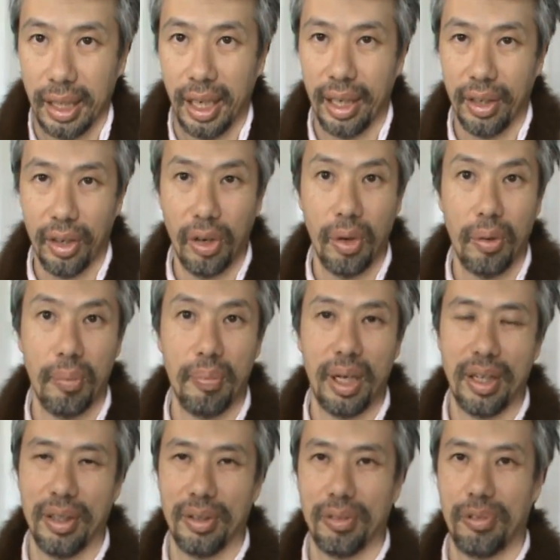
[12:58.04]
I know
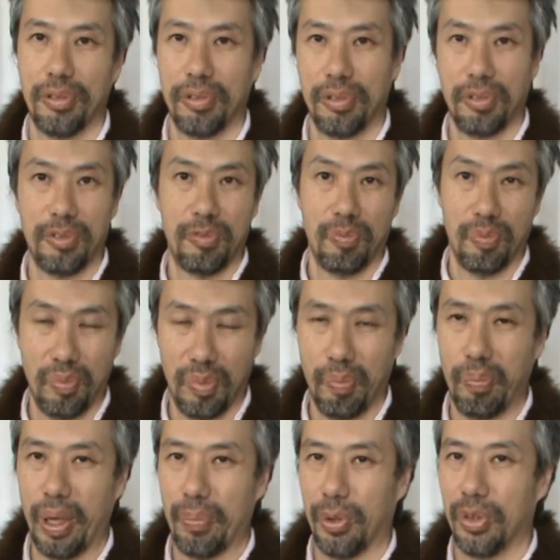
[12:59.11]
many of
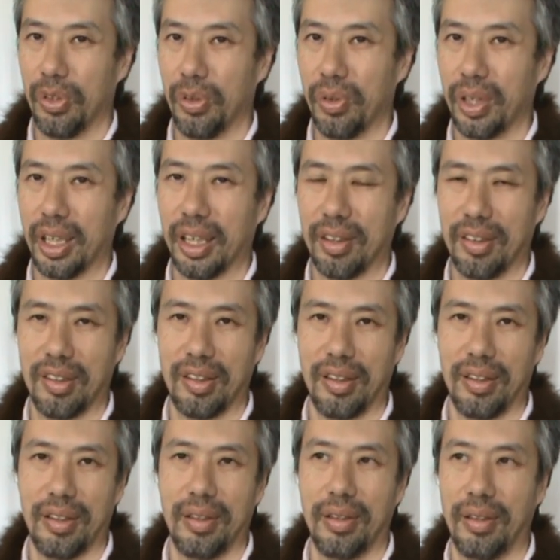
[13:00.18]
people doing that
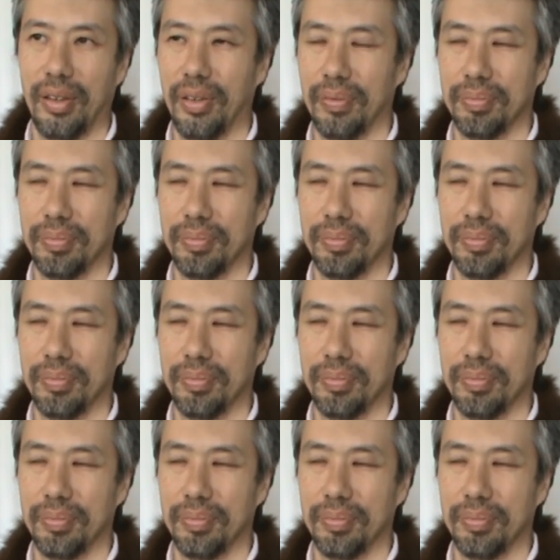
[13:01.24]
are